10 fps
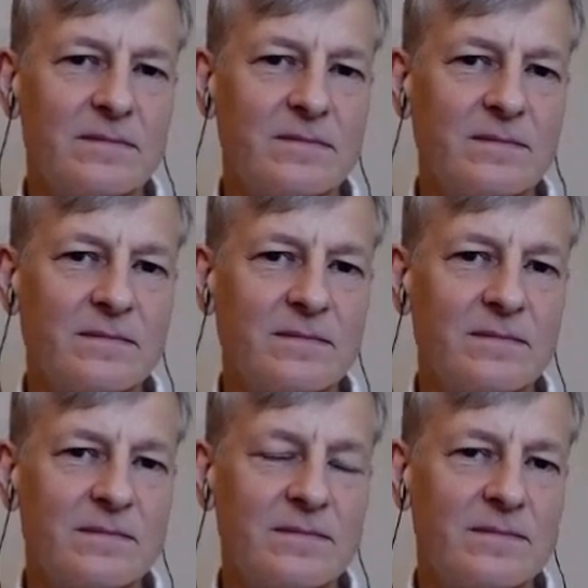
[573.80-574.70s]

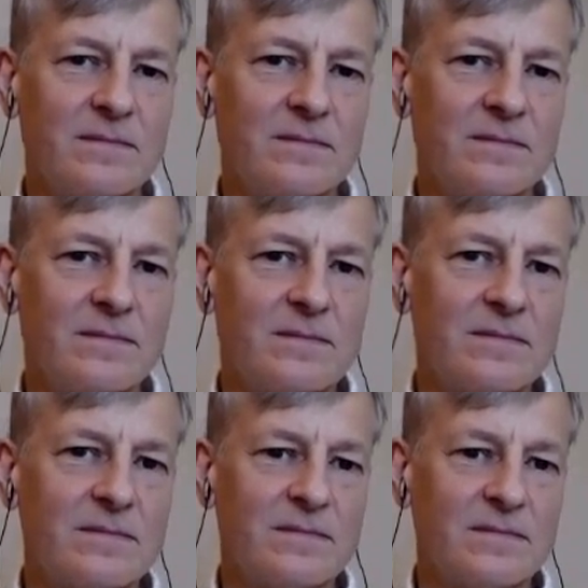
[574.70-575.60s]

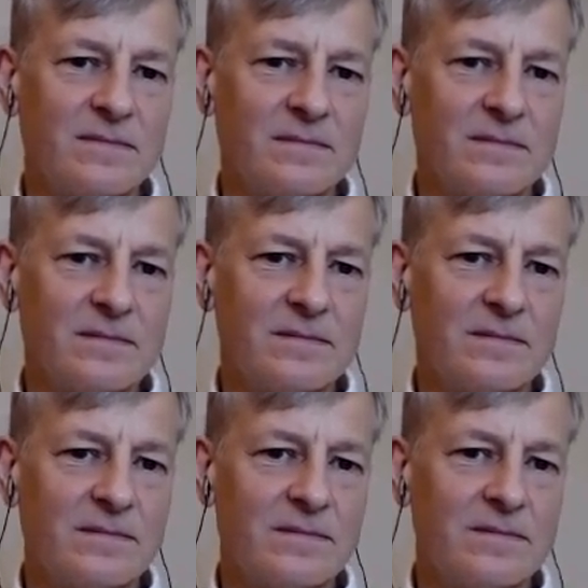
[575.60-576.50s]

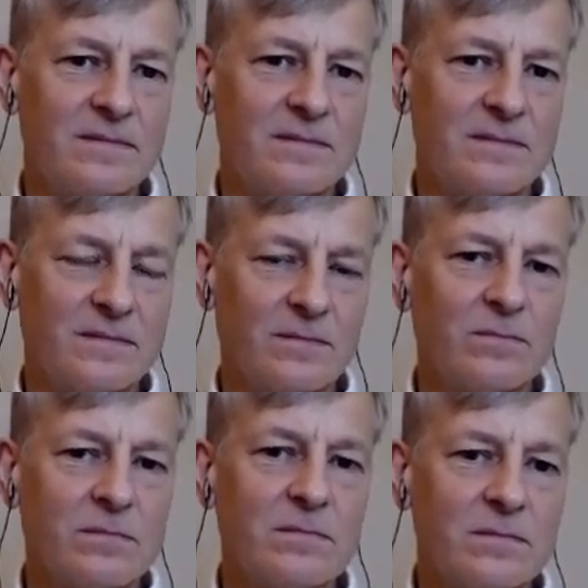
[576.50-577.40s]

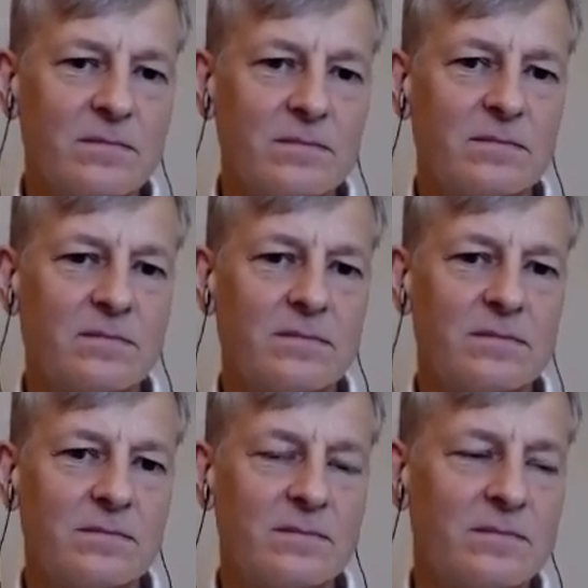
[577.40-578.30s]

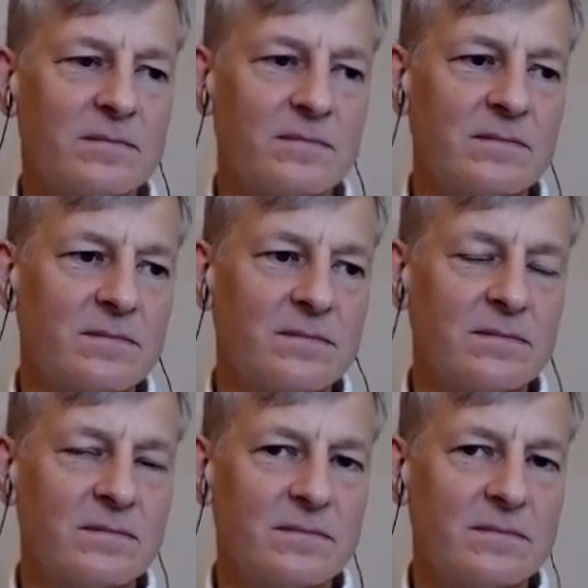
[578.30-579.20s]

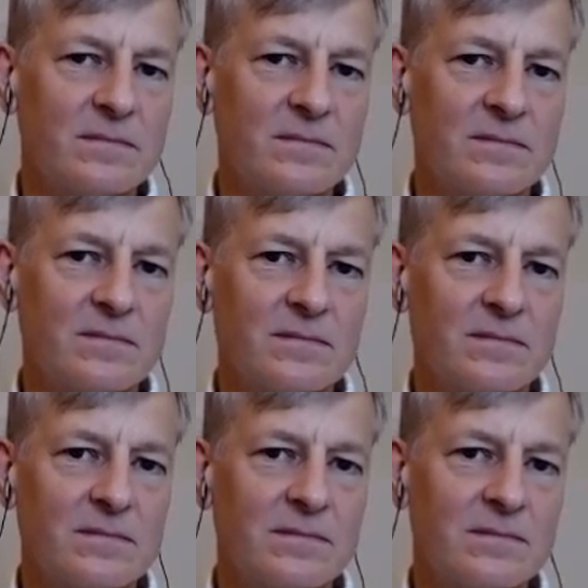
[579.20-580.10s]

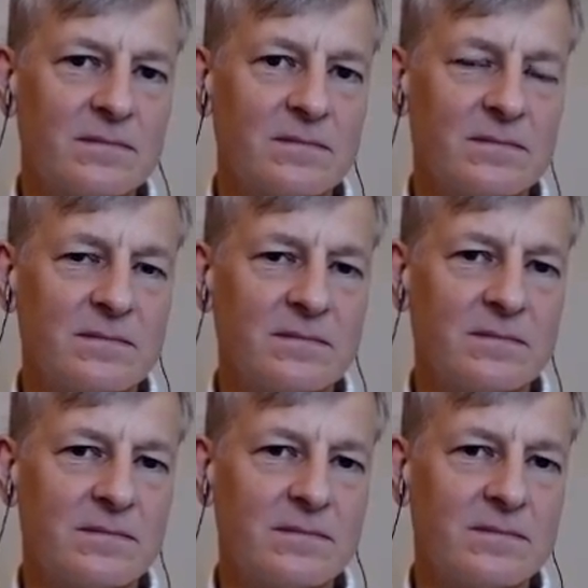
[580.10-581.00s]

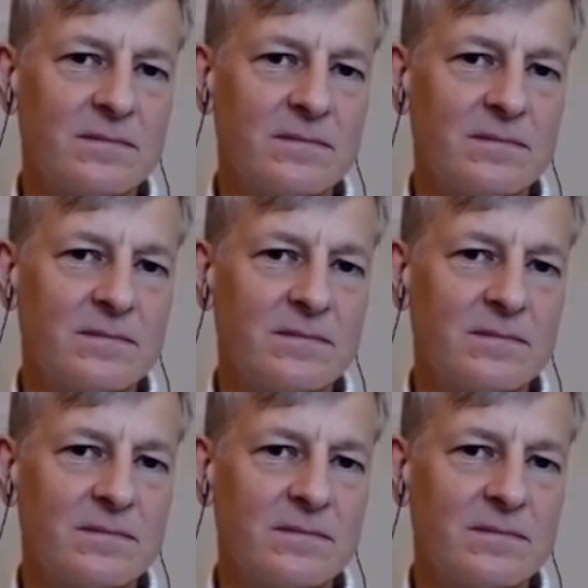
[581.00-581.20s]
This person isn't speaking.